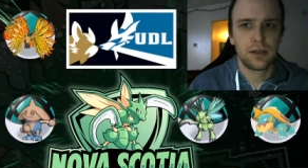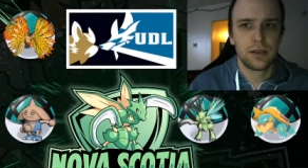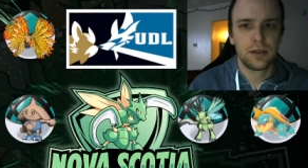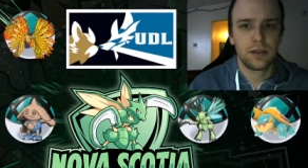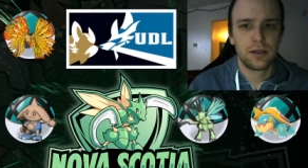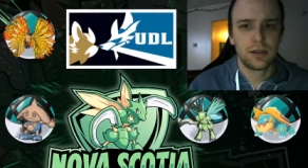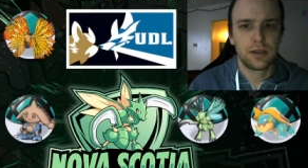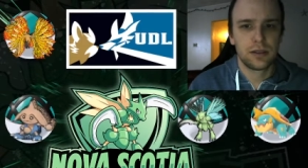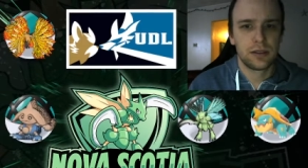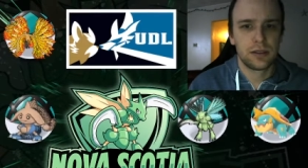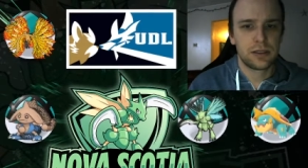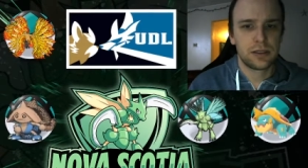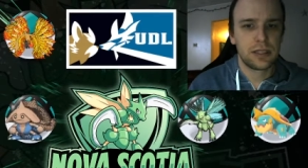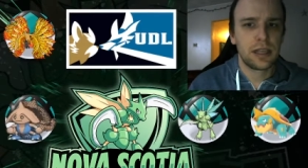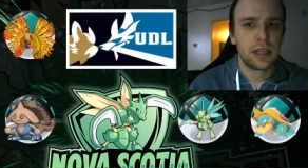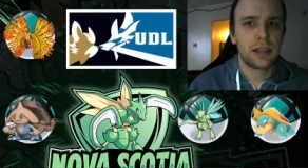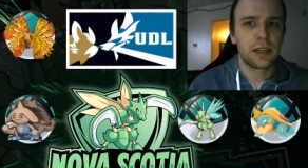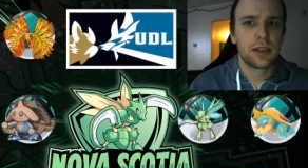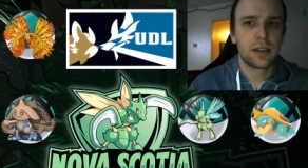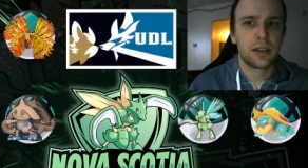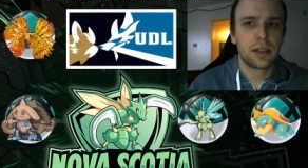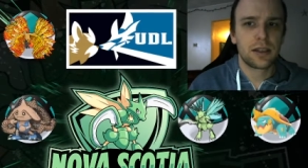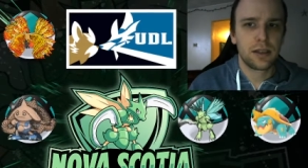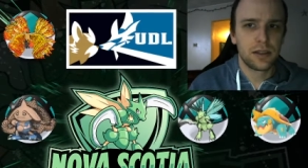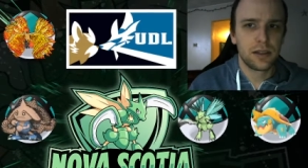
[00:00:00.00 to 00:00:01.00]

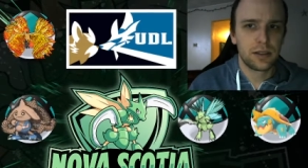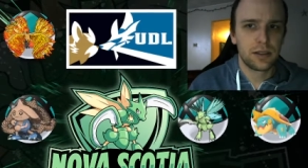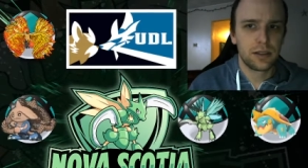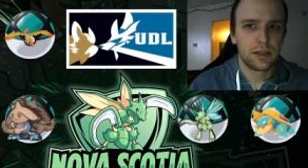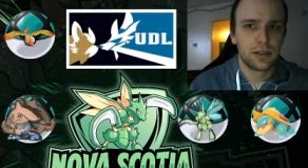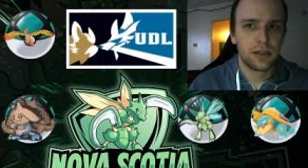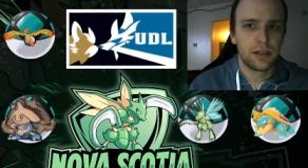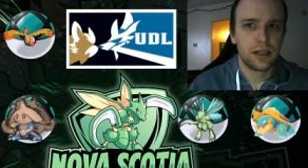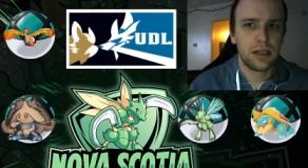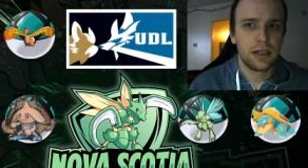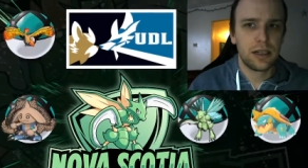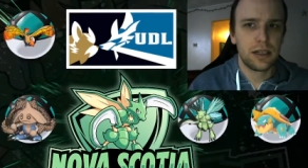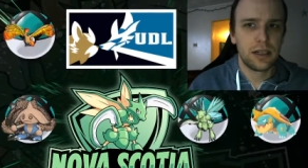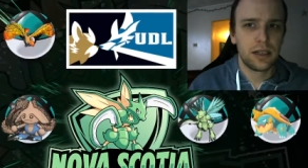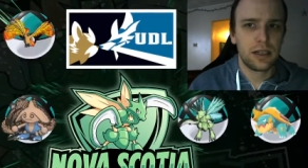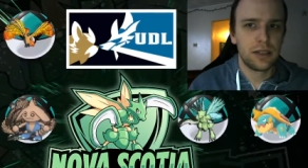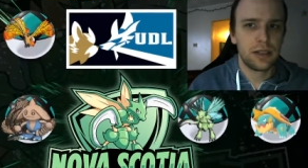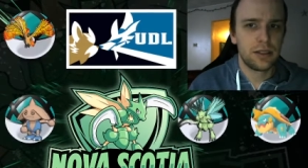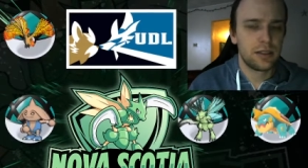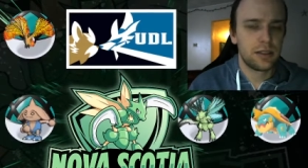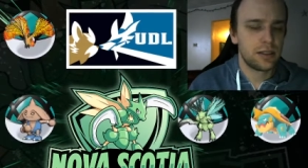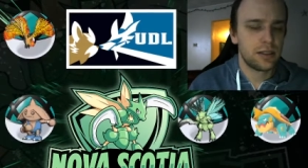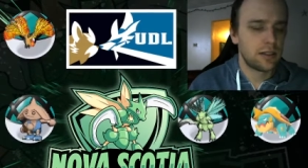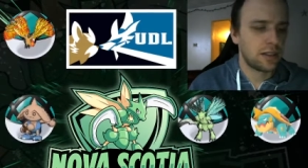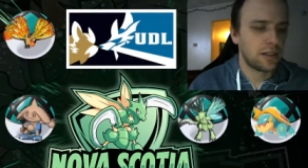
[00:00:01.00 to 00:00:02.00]
psychic
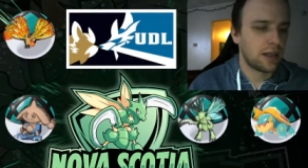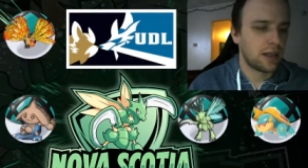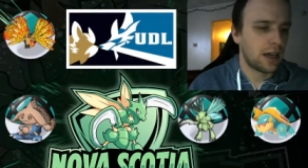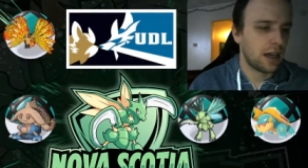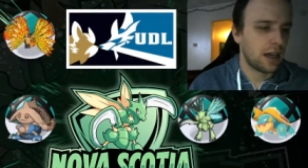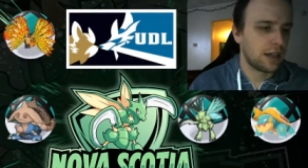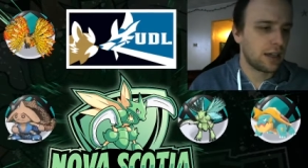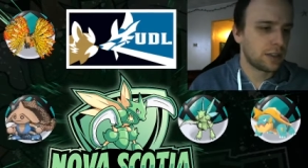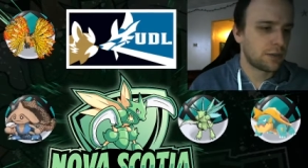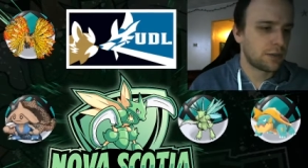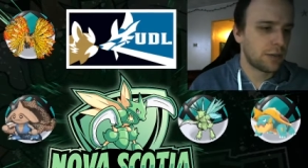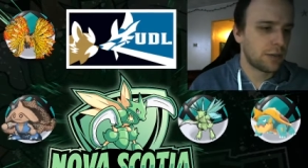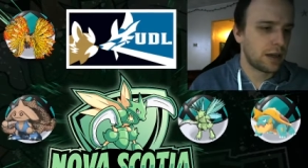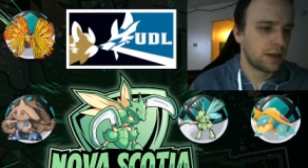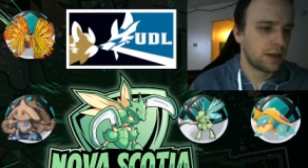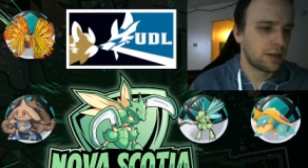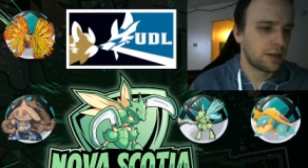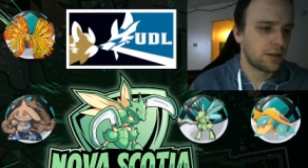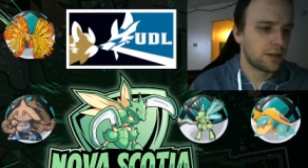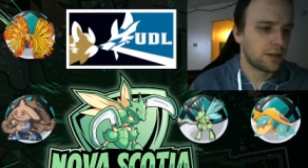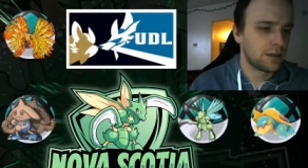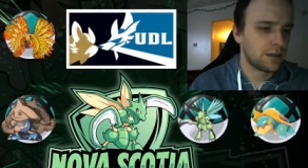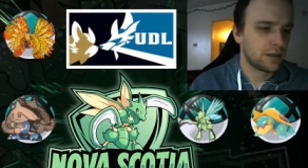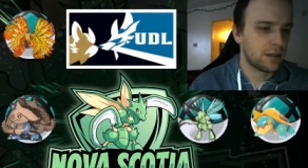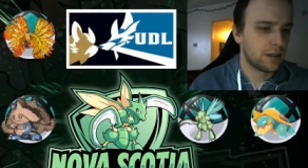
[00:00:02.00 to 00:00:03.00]

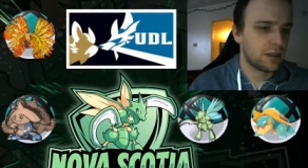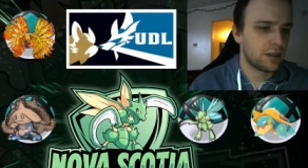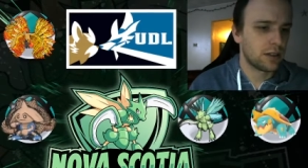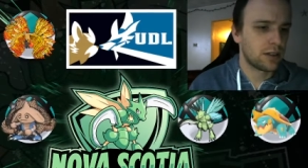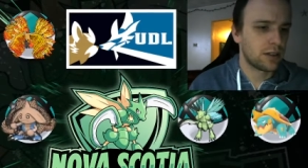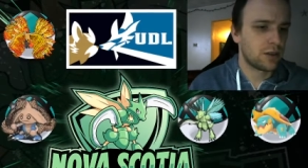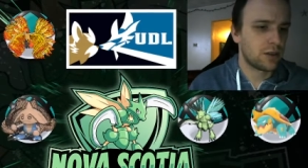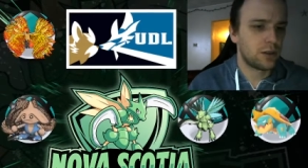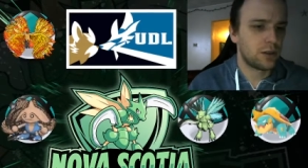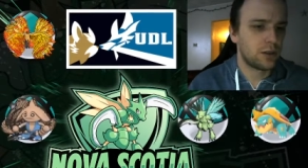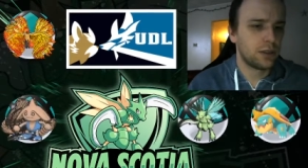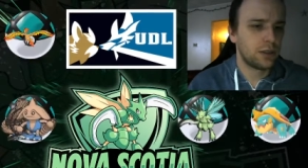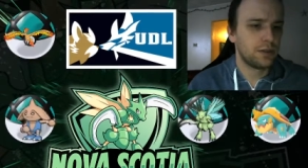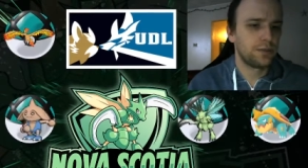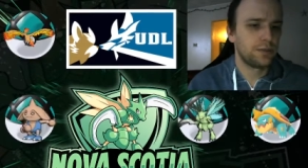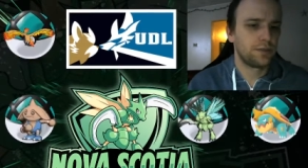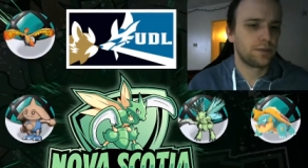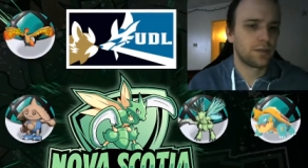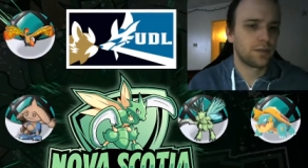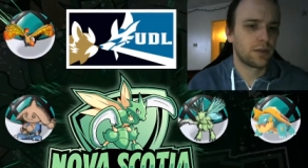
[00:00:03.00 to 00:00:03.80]
aspect core,